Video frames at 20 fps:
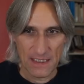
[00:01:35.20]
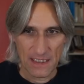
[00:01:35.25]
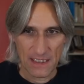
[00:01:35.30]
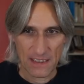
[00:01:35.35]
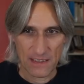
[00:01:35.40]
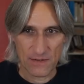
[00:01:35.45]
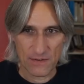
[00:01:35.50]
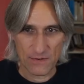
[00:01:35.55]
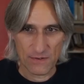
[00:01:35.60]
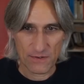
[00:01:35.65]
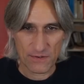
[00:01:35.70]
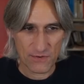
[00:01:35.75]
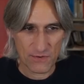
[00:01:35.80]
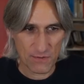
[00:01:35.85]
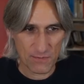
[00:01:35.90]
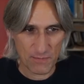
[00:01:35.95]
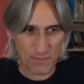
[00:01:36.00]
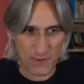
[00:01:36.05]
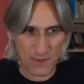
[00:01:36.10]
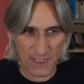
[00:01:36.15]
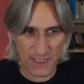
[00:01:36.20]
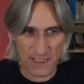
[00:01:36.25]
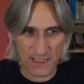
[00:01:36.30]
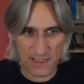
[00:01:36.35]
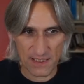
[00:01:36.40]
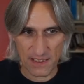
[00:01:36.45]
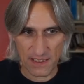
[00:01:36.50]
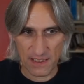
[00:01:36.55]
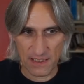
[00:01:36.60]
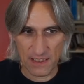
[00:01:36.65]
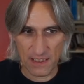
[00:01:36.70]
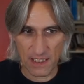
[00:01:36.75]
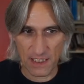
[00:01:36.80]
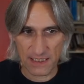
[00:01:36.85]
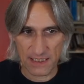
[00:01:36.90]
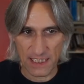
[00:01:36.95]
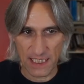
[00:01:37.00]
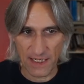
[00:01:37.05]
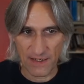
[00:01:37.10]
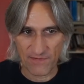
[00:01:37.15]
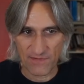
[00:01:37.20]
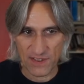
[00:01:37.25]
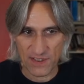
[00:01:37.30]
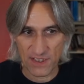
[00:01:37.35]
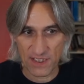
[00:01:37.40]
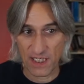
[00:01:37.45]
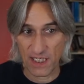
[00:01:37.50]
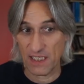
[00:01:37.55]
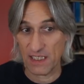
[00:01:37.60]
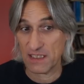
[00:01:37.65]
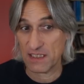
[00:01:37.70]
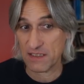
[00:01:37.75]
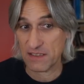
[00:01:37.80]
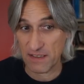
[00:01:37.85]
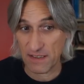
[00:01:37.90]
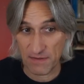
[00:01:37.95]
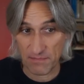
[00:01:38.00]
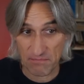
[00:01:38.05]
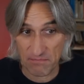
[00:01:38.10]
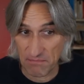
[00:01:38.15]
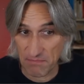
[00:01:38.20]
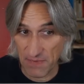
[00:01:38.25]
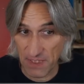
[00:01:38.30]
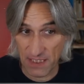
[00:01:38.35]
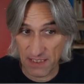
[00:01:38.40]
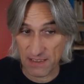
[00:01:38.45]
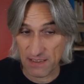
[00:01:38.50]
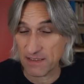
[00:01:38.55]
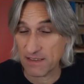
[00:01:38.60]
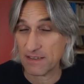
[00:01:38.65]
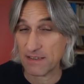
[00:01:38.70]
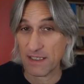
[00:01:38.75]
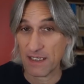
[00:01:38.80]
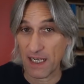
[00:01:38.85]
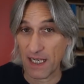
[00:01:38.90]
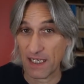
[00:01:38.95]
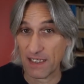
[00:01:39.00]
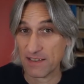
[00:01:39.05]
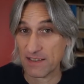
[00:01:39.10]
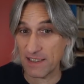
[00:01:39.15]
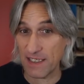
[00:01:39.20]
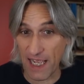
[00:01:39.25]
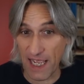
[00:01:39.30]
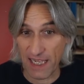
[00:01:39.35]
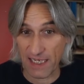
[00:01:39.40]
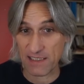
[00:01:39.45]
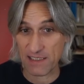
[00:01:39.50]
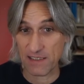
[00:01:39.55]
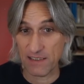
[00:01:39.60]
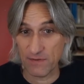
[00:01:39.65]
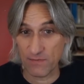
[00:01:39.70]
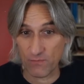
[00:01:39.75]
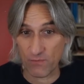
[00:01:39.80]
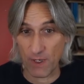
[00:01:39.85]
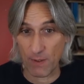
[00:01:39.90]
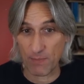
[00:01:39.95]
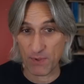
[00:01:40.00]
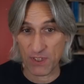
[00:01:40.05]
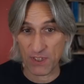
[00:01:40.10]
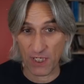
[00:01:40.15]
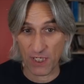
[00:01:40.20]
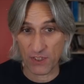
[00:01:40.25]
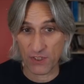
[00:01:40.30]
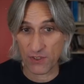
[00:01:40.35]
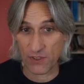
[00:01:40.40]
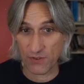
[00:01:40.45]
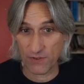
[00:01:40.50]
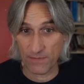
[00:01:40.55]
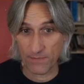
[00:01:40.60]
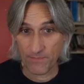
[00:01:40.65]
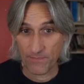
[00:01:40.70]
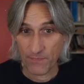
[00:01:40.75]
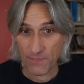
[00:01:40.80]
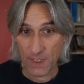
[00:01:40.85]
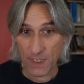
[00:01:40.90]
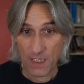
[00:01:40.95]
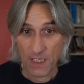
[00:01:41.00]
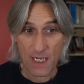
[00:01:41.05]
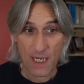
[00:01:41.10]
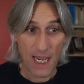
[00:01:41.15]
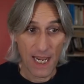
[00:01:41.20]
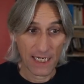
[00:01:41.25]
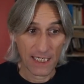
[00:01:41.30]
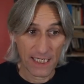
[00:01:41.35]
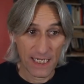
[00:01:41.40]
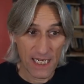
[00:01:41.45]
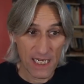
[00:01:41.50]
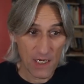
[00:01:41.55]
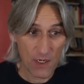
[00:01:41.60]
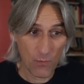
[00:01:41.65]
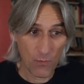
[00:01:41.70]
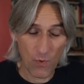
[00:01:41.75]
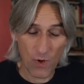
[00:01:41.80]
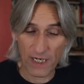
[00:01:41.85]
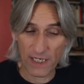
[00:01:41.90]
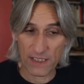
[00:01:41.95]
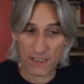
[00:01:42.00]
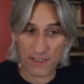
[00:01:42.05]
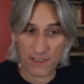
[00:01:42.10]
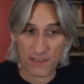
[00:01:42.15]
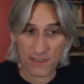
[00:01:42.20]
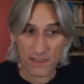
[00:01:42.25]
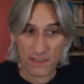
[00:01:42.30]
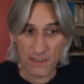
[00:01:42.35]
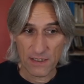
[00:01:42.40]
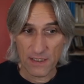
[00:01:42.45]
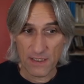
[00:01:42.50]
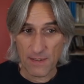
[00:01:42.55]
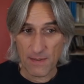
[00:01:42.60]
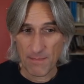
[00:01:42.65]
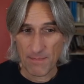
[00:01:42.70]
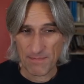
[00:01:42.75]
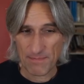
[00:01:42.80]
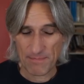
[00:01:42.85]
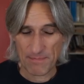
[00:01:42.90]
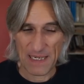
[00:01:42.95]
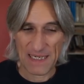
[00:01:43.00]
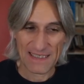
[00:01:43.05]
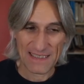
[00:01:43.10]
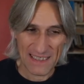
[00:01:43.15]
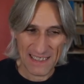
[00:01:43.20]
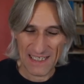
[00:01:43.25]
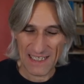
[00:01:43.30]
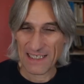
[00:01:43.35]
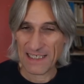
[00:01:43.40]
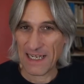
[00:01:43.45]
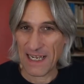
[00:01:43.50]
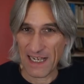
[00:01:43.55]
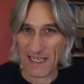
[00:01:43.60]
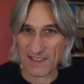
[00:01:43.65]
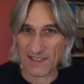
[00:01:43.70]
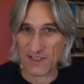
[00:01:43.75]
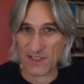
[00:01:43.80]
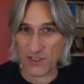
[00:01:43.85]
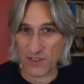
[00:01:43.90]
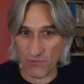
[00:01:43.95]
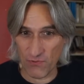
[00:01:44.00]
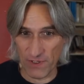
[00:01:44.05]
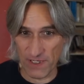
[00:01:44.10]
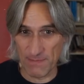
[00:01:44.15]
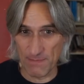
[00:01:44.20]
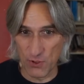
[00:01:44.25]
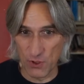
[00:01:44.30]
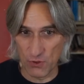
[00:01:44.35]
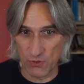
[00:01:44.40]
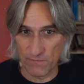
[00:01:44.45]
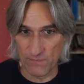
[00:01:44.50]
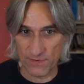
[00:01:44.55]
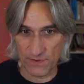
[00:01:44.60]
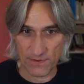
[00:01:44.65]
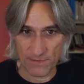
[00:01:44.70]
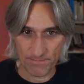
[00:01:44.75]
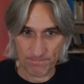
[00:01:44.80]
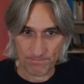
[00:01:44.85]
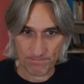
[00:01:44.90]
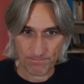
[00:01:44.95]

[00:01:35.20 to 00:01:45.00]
And Astrup plays knight f6. It has an excellent reputation. And here white basically has three moves.